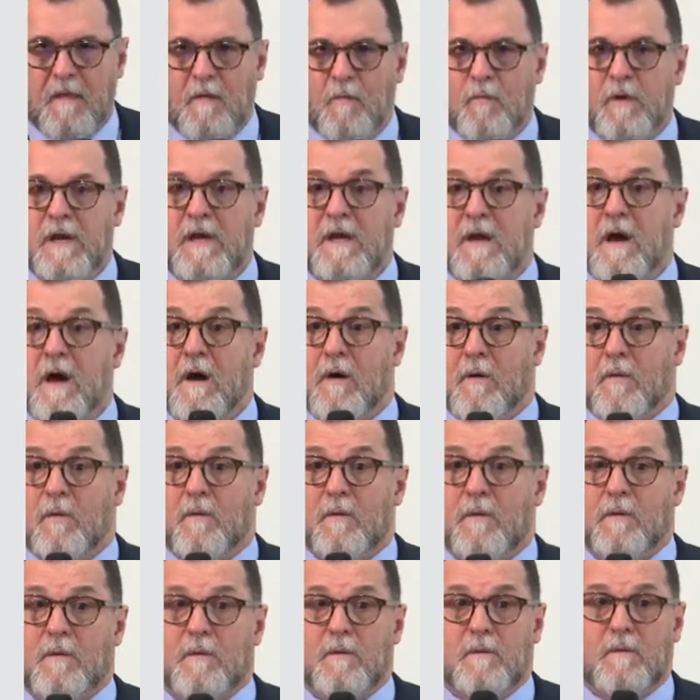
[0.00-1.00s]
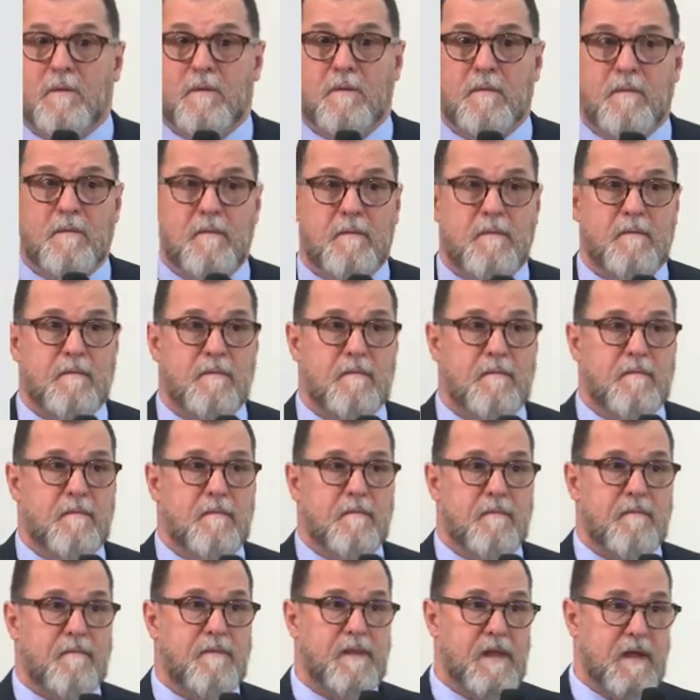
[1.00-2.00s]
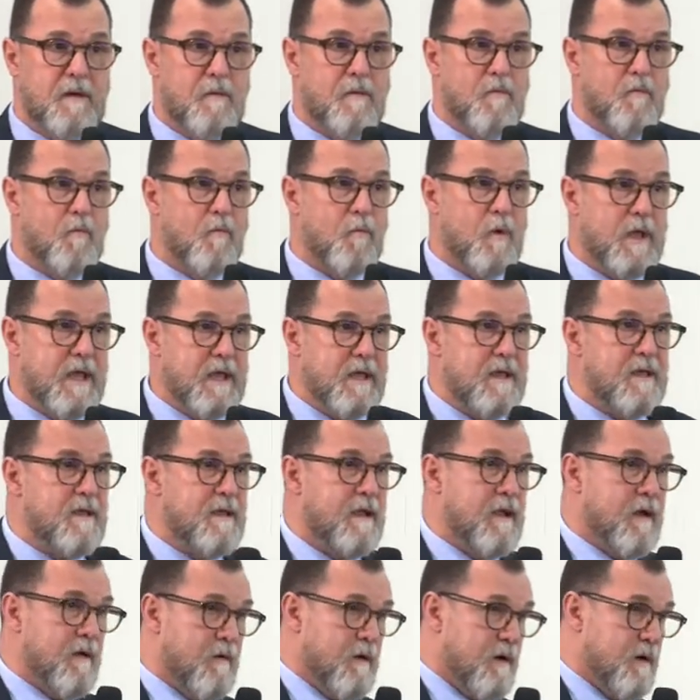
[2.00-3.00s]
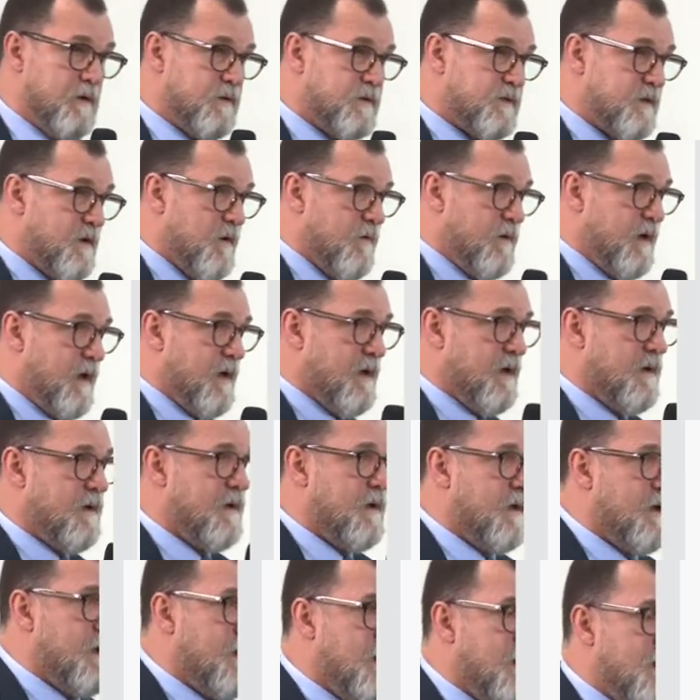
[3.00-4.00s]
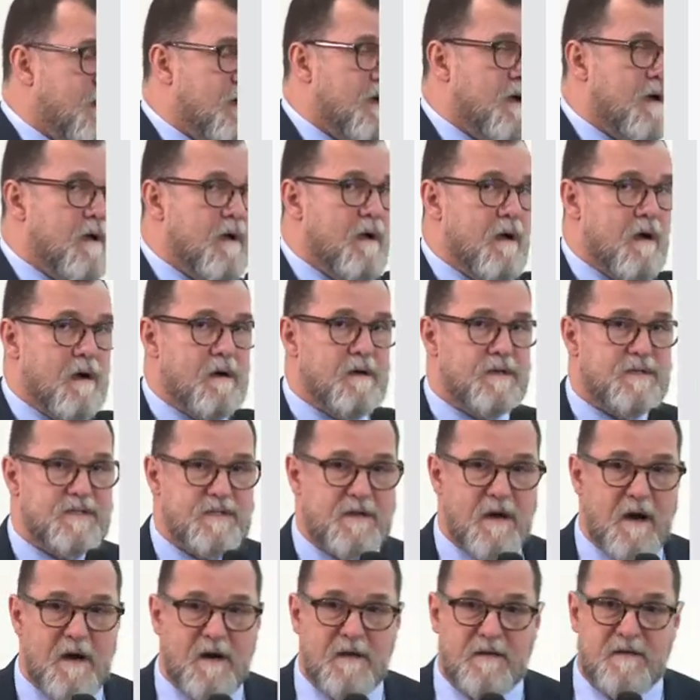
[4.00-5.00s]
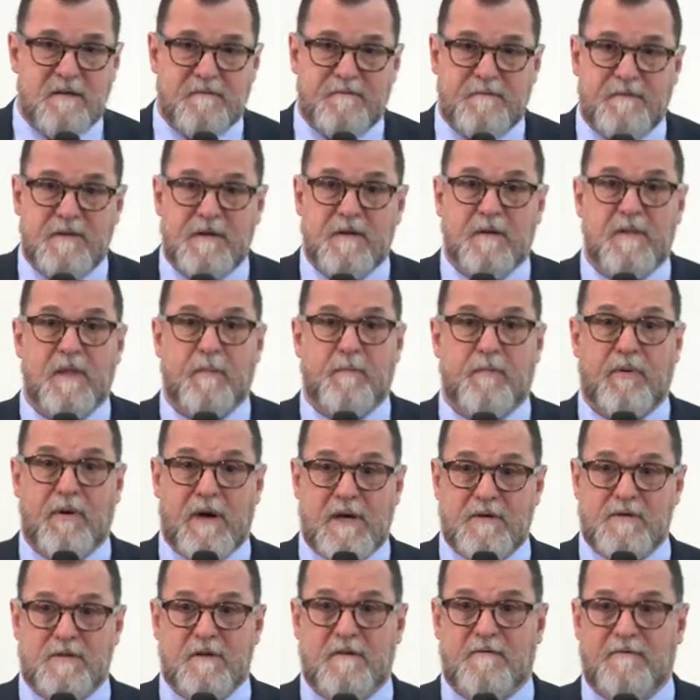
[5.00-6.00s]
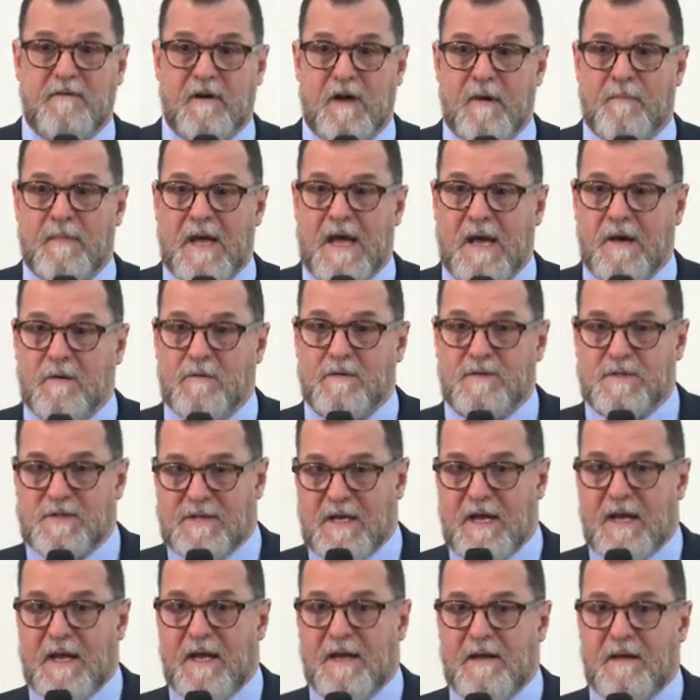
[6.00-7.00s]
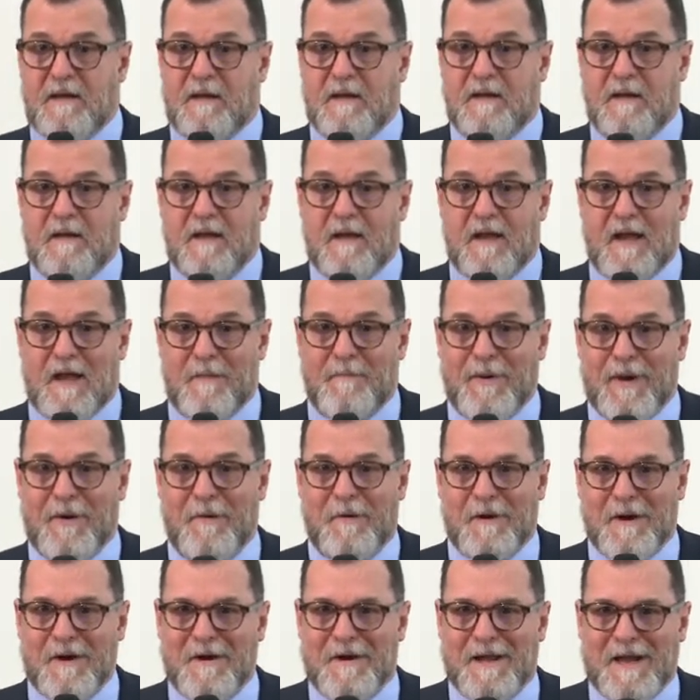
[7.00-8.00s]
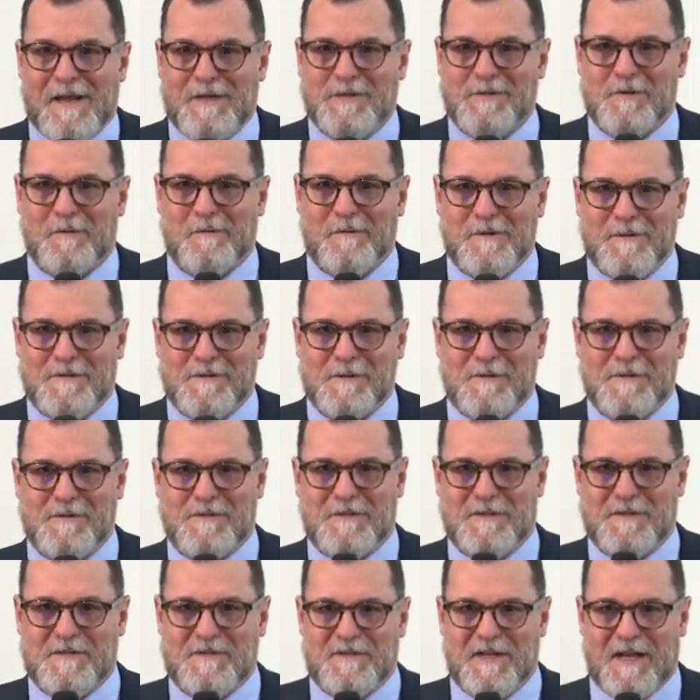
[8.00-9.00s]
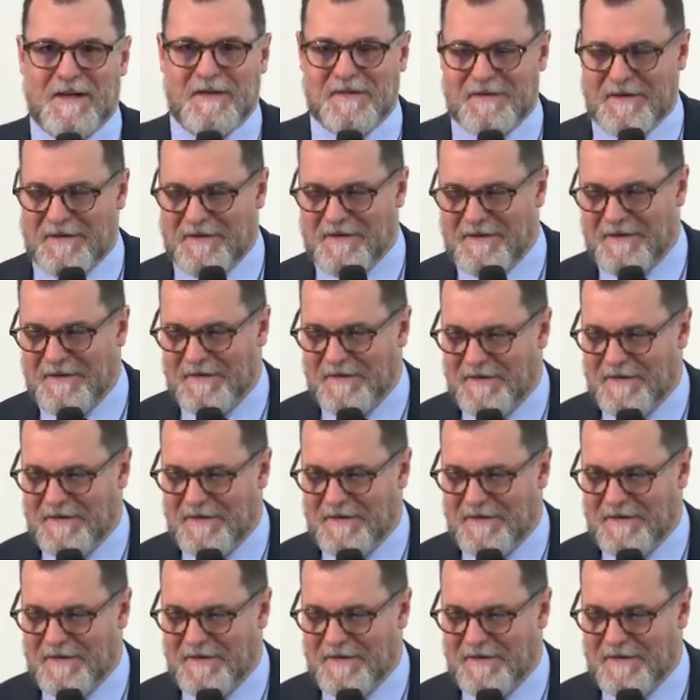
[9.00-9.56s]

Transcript: We know that we here in Estonia are starting to feel the pressure from outside about our natural resources sector.